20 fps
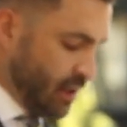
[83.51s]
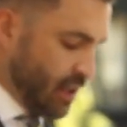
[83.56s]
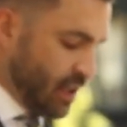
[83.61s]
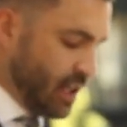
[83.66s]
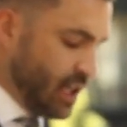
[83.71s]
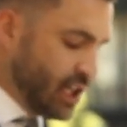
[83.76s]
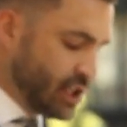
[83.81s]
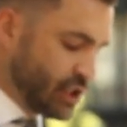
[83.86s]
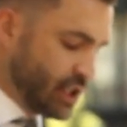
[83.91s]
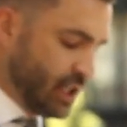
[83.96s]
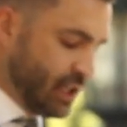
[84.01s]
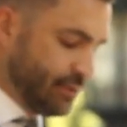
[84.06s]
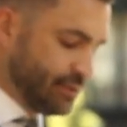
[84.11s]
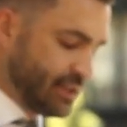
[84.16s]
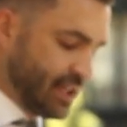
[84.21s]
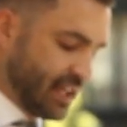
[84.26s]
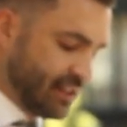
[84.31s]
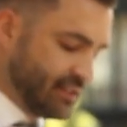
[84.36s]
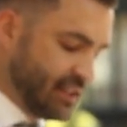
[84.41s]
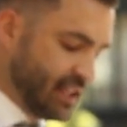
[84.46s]
Initiatives
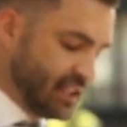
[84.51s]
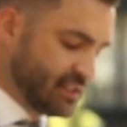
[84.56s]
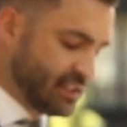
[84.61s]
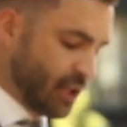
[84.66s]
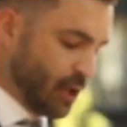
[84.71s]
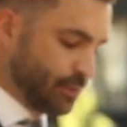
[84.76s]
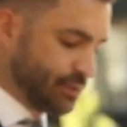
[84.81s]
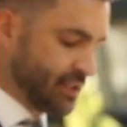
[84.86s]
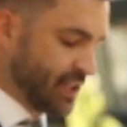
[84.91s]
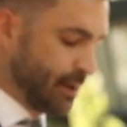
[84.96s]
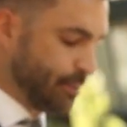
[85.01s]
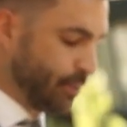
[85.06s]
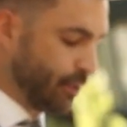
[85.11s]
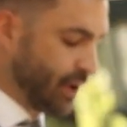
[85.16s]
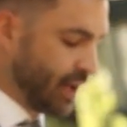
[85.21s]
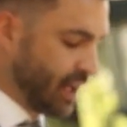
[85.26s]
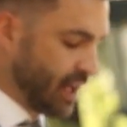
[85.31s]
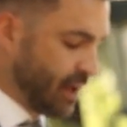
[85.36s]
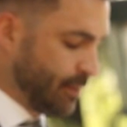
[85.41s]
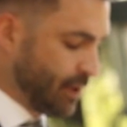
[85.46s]
like these help
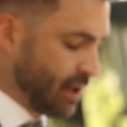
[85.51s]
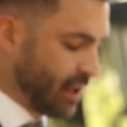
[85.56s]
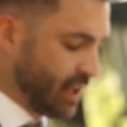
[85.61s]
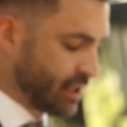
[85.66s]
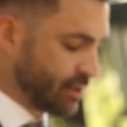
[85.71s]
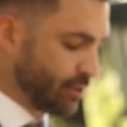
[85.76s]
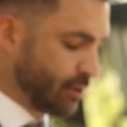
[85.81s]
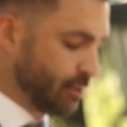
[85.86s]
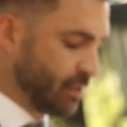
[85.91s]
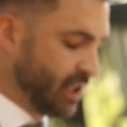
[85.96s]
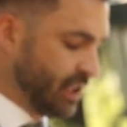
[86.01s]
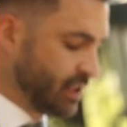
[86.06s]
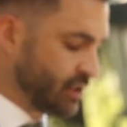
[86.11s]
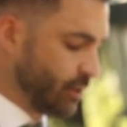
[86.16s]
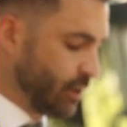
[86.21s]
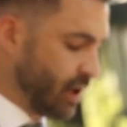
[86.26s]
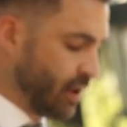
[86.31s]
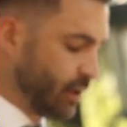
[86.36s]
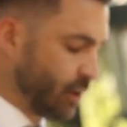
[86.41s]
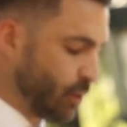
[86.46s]
separate MLS from leagues
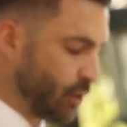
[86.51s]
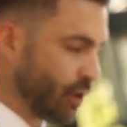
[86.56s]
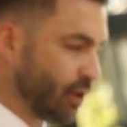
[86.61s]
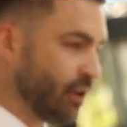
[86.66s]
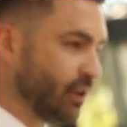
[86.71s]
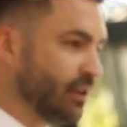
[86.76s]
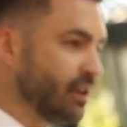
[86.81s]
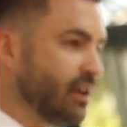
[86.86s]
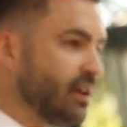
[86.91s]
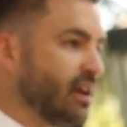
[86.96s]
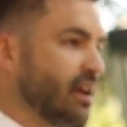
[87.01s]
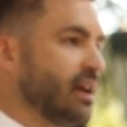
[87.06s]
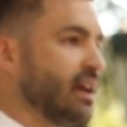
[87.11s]
around the world